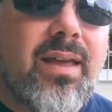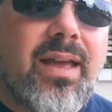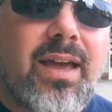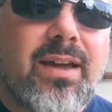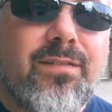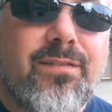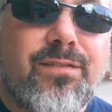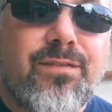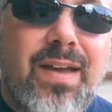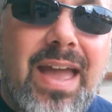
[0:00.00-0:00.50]

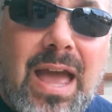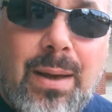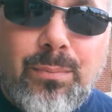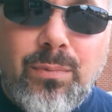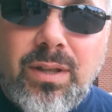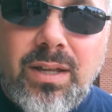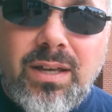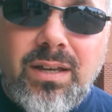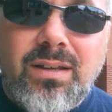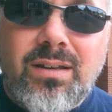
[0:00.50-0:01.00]
and
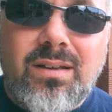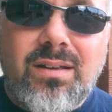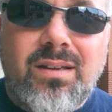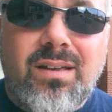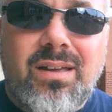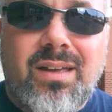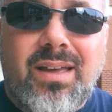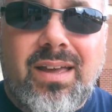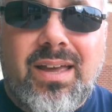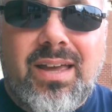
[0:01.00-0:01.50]
family
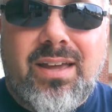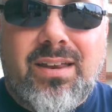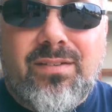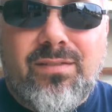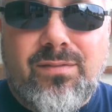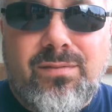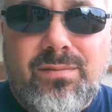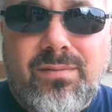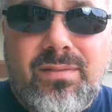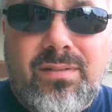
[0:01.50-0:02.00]

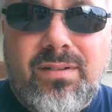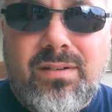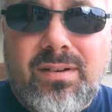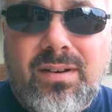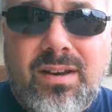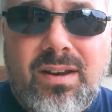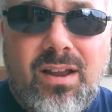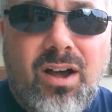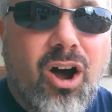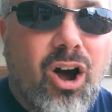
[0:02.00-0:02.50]
and
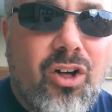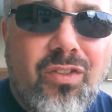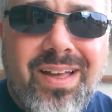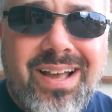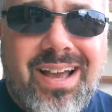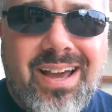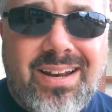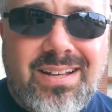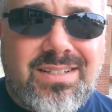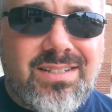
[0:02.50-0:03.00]
all
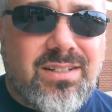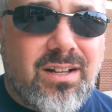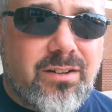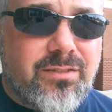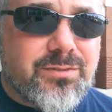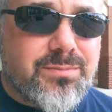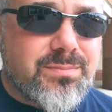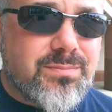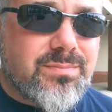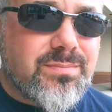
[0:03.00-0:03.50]
that kind of
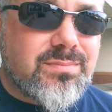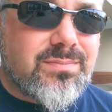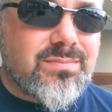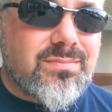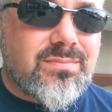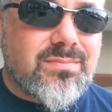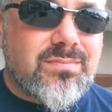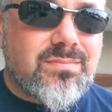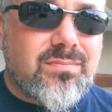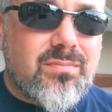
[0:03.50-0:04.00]
stuff
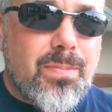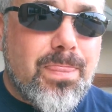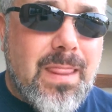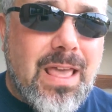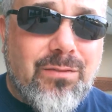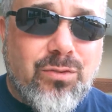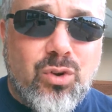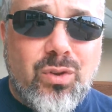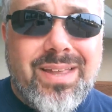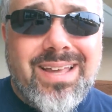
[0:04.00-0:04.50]

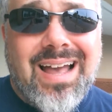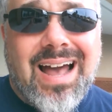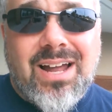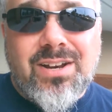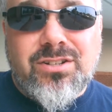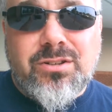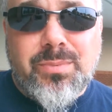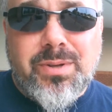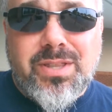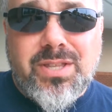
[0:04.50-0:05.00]
have really
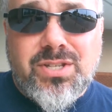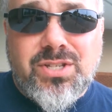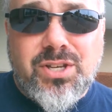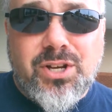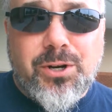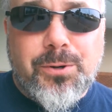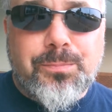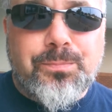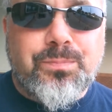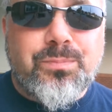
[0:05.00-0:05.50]
gotten to me this
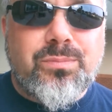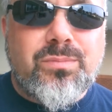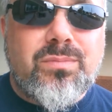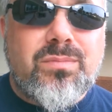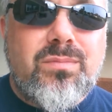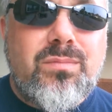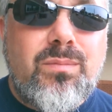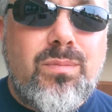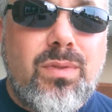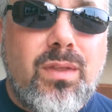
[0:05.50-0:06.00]
year.
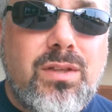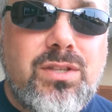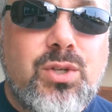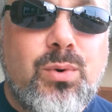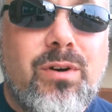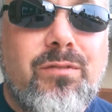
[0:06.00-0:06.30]
So